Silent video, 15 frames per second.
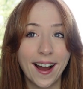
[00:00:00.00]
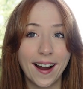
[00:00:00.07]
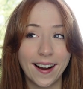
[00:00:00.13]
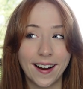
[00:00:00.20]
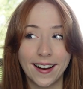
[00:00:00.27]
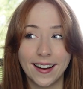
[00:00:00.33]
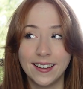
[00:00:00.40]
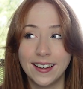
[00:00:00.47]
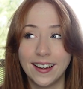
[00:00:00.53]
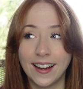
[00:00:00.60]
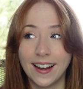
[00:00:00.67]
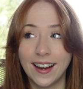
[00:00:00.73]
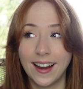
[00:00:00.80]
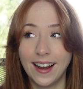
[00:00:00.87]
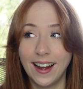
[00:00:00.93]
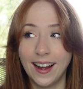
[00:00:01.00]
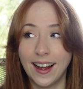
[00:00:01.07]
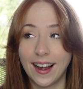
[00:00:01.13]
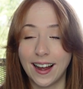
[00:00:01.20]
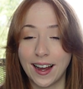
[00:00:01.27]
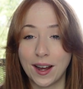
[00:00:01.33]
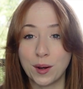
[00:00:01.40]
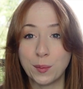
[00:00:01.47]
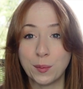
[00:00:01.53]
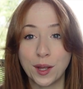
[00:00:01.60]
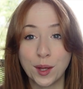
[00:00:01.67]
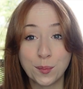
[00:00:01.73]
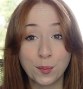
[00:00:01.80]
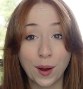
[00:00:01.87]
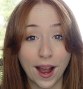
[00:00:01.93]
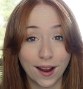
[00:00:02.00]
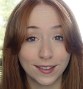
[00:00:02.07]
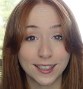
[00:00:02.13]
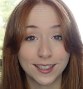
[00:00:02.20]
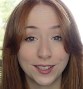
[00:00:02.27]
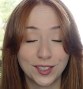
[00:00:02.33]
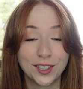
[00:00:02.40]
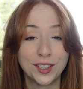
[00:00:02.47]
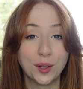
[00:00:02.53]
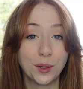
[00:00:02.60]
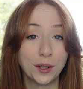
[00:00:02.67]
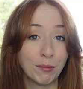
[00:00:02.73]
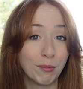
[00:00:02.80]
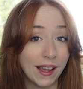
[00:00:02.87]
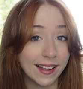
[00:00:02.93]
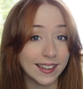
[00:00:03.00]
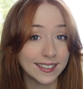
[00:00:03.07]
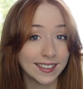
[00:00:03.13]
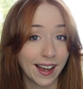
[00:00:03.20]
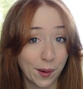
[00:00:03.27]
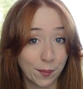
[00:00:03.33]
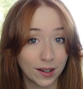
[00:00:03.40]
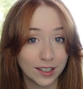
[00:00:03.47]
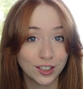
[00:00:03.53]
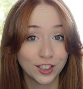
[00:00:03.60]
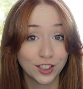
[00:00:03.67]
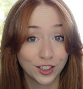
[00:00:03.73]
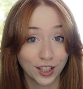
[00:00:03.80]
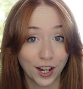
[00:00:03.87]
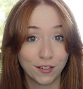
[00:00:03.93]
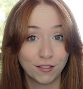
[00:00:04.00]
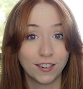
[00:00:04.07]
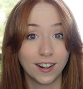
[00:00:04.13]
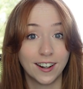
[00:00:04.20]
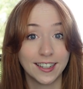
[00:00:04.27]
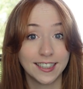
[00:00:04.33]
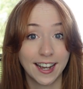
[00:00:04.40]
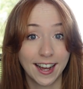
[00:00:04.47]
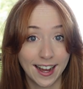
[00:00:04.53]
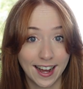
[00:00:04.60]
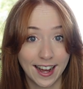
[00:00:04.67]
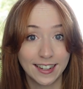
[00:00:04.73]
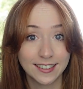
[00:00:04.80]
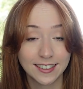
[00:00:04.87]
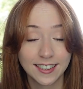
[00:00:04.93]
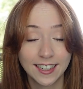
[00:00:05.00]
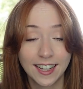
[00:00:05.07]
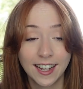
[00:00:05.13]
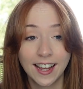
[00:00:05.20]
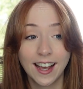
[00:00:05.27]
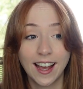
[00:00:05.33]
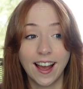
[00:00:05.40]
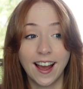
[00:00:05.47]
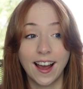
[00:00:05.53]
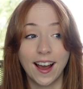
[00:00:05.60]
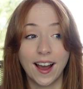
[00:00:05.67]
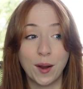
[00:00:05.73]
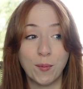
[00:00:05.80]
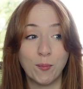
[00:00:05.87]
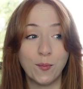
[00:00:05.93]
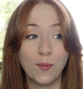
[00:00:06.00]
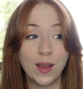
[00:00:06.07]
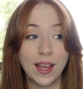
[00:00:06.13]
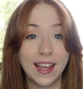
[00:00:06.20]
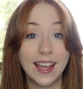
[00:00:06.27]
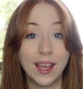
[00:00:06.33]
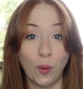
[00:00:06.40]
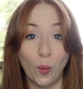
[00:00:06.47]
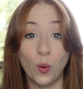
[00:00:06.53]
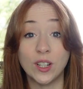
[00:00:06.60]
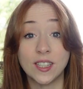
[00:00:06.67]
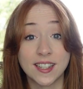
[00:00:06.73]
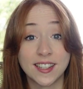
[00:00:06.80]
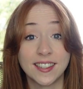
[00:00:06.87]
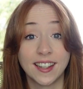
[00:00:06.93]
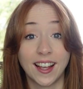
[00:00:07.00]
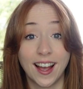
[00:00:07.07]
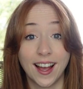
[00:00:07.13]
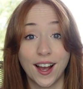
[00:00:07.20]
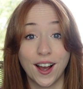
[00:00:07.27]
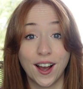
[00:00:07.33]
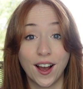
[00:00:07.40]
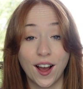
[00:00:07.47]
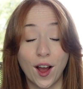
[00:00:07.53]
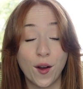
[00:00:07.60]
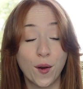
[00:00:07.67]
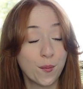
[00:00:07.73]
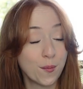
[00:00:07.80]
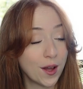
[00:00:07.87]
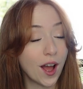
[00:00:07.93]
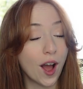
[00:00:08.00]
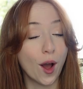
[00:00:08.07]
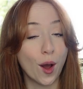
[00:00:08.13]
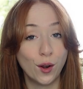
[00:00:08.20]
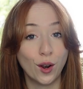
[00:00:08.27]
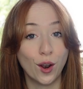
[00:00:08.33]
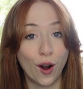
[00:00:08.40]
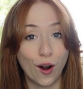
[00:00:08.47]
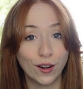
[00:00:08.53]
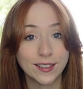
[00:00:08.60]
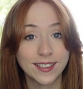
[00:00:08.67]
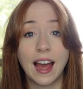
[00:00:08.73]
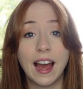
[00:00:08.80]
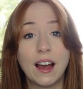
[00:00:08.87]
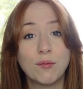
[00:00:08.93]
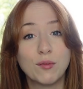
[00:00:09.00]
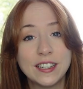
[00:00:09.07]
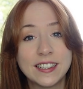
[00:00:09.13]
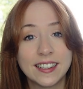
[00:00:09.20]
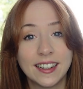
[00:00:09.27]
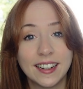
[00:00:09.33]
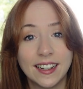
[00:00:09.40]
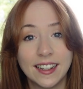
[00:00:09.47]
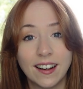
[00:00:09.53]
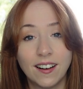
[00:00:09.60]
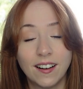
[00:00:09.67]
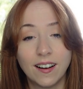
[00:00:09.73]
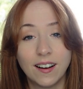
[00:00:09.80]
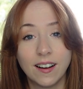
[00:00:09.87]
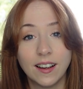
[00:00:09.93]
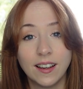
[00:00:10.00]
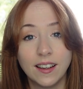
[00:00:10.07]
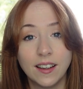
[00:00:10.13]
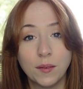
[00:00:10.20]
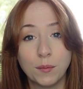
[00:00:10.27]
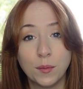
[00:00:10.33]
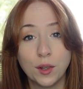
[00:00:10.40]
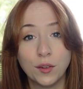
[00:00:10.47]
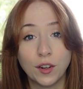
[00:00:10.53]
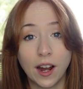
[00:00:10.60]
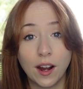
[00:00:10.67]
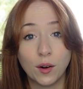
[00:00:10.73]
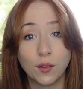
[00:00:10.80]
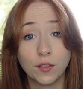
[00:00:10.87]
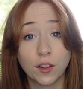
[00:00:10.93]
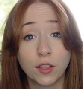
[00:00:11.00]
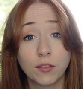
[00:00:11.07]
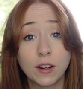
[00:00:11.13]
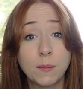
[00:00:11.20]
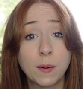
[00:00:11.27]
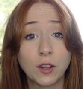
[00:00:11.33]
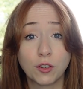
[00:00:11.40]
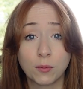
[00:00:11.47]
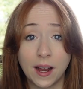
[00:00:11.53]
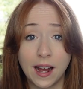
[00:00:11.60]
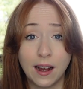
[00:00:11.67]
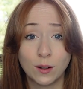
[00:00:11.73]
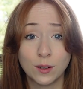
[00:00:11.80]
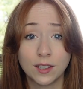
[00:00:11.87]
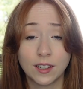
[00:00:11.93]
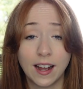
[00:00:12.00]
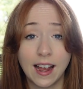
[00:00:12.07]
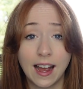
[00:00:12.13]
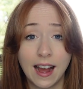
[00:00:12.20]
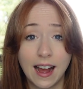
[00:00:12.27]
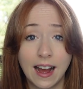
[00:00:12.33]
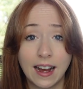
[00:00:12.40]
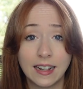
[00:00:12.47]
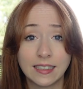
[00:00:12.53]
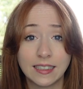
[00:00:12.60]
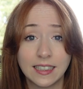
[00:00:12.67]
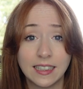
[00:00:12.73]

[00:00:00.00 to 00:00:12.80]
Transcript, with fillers: I am embarrassed to admit how much stuff I had. Um, it was a lot. And recently I moved out of a three bedroom house I had